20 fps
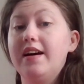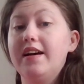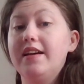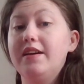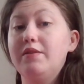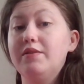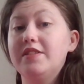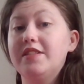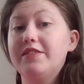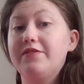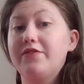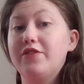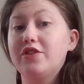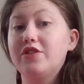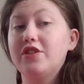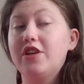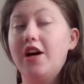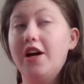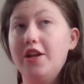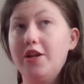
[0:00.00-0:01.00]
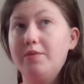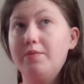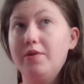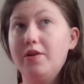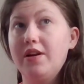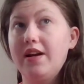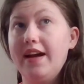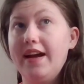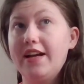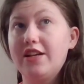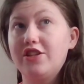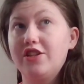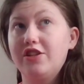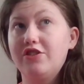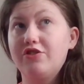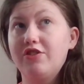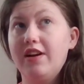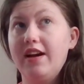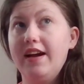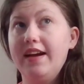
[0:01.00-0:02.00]
it was the first audiobook I actually
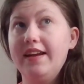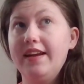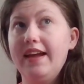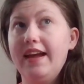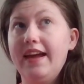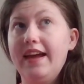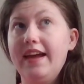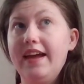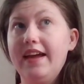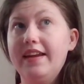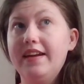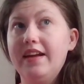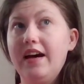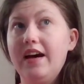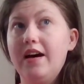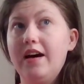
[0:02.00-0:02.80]
tried, and